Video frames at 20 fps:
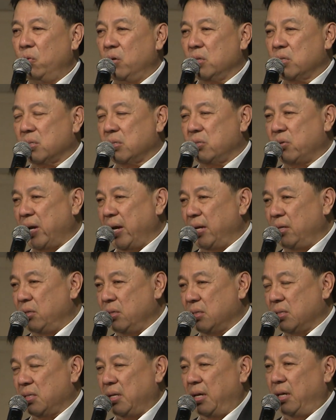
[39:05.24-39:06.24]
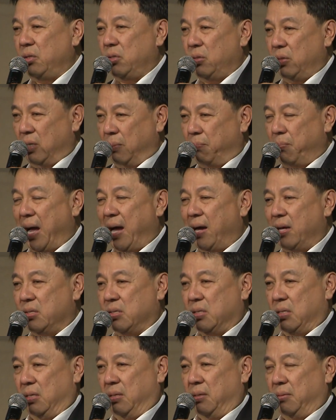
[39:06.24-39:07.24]
was trying to say to the
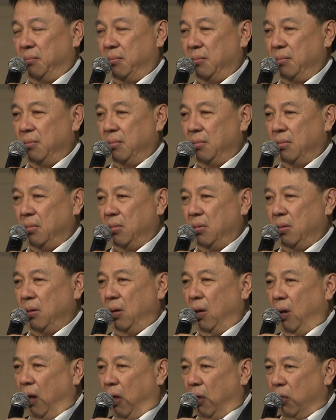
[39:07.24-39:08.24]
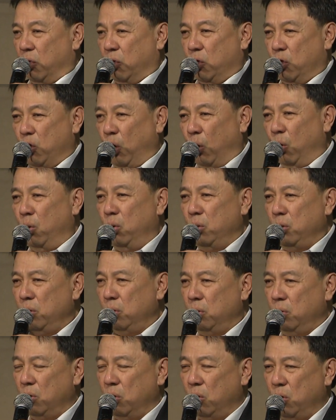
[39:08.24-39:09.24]
pastor,
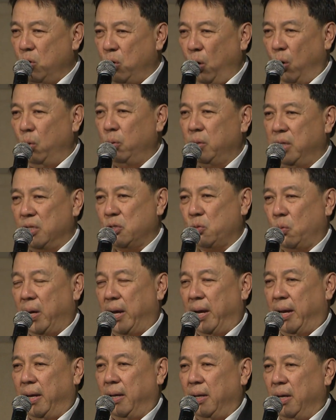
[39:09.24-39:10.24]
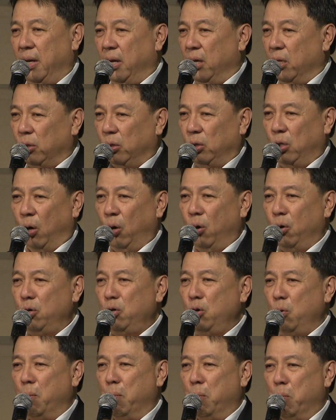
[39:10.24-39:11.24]
don't go this way.
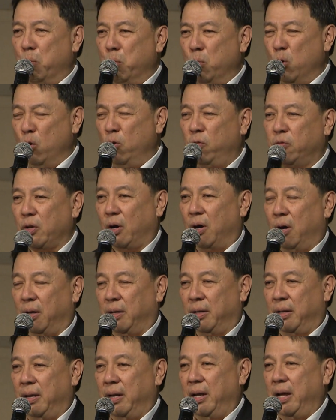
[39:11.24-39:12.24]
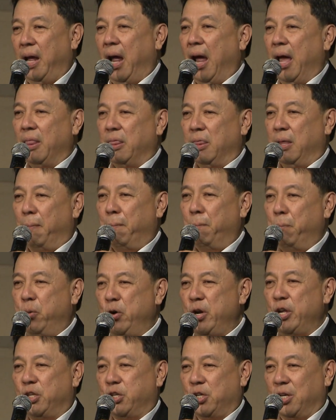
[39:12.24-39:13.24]
Don't move on. The
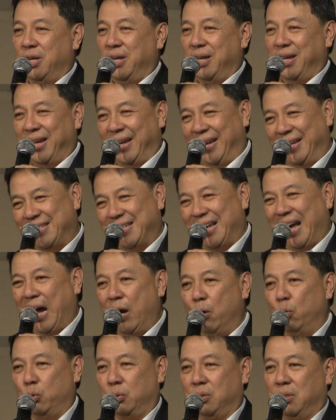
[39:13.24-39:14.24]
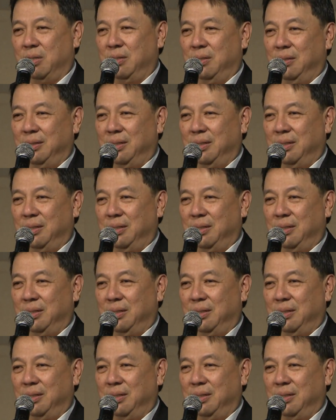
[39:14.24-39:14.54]
bridge is out.